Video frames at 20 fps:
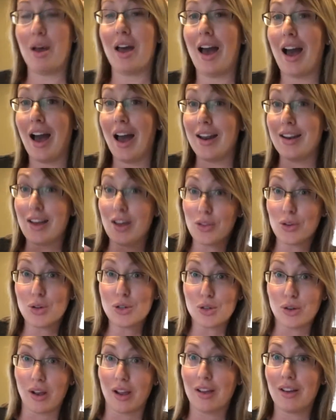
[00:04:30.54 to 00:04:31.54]
Another
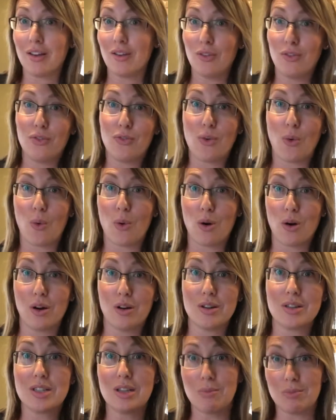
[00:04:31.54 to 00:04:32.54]
trick for
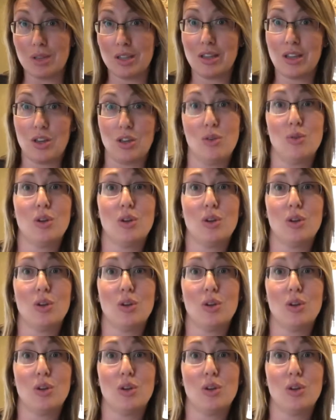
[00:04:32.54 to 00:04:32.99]
something that you